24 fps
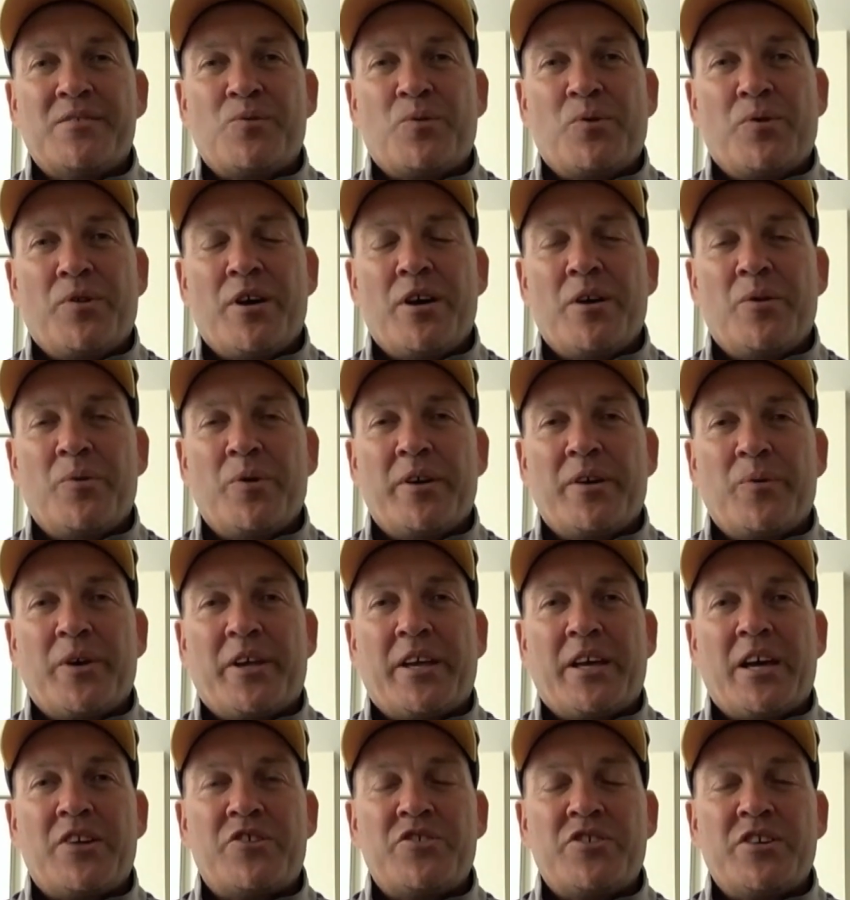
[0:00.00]
although we, we're
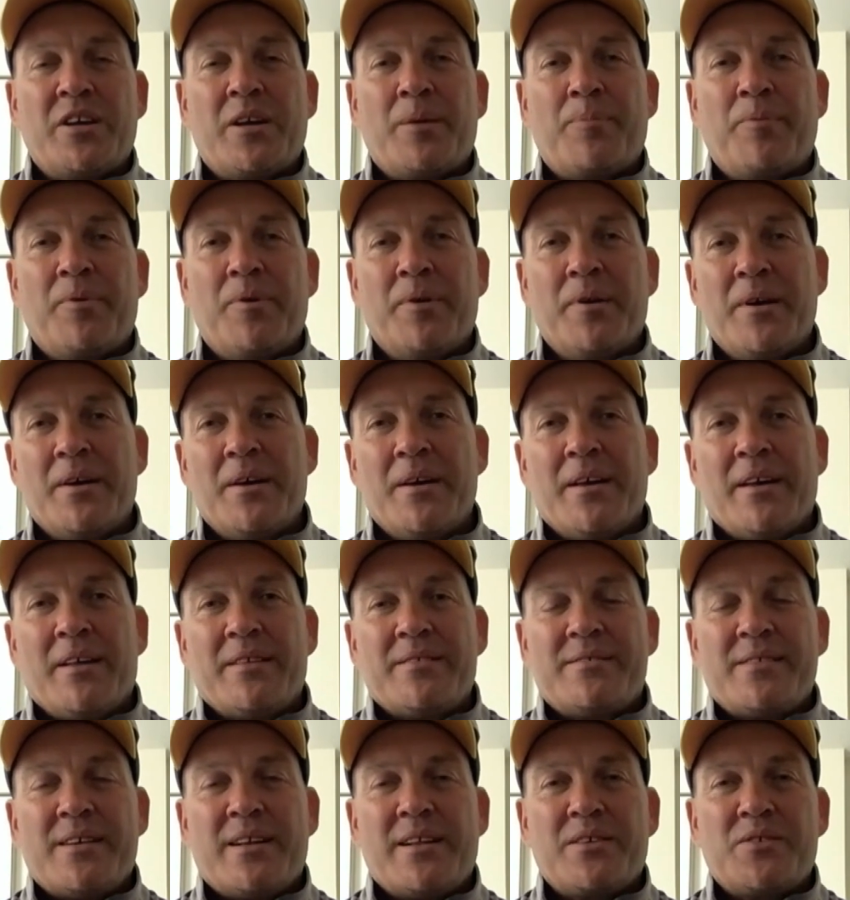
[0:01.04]
catching up
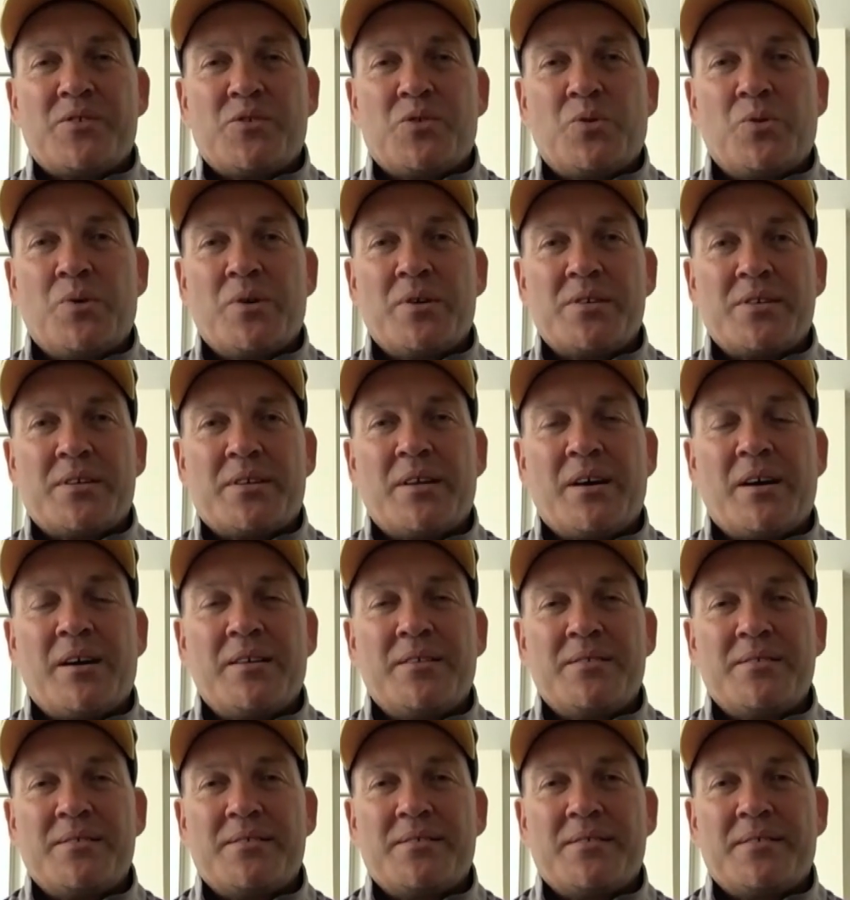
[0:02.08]
and telling stories at
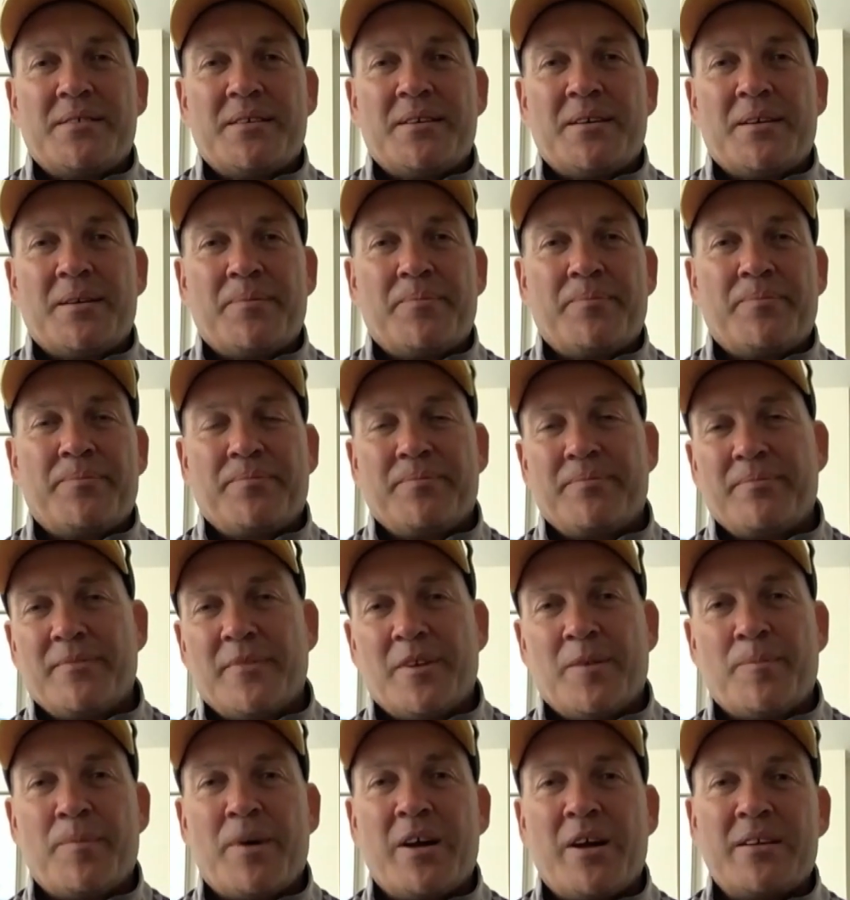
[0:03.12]
night um,
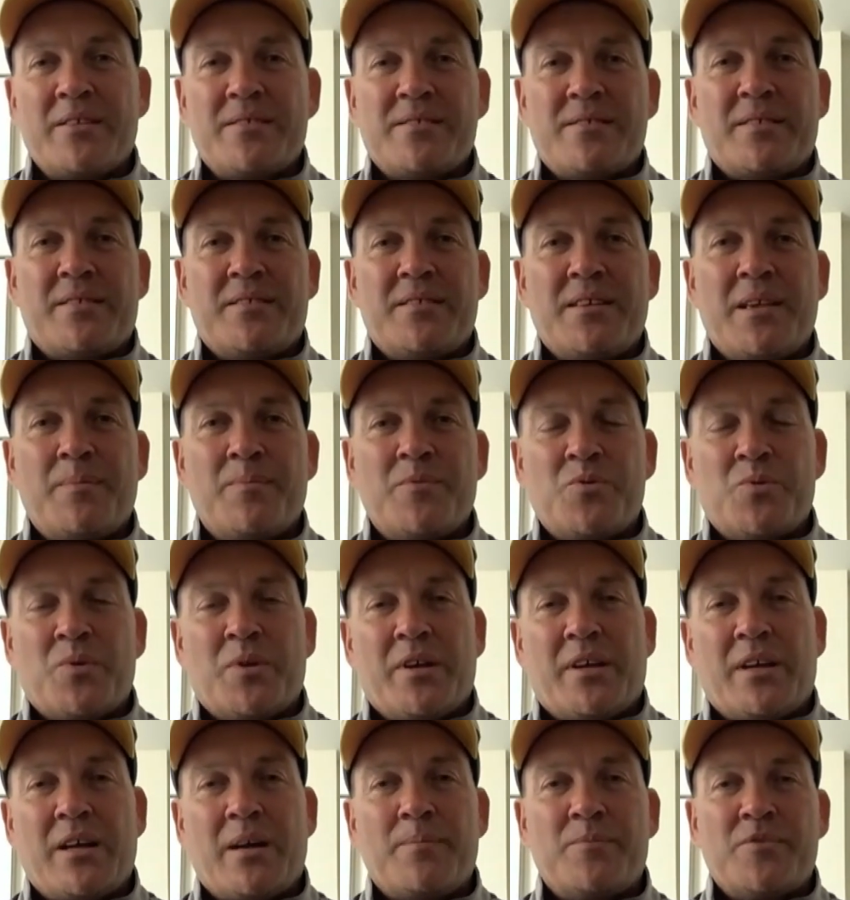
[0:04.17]
amongst the teams,
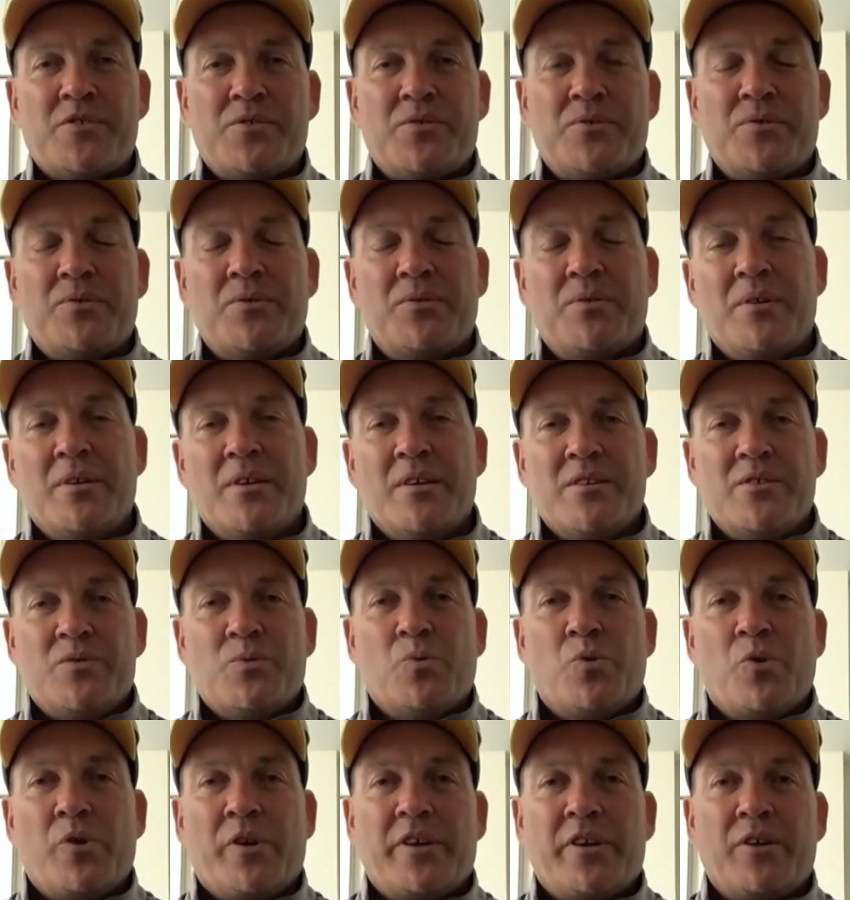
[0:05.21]
when it comes to,
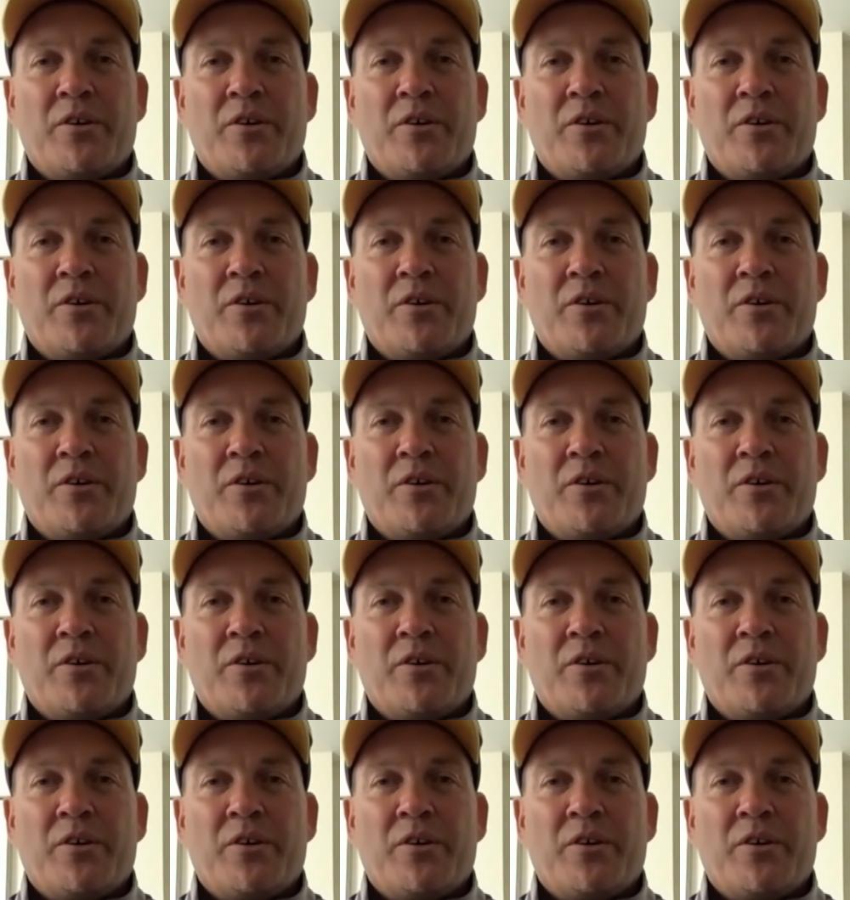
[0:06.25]
to walking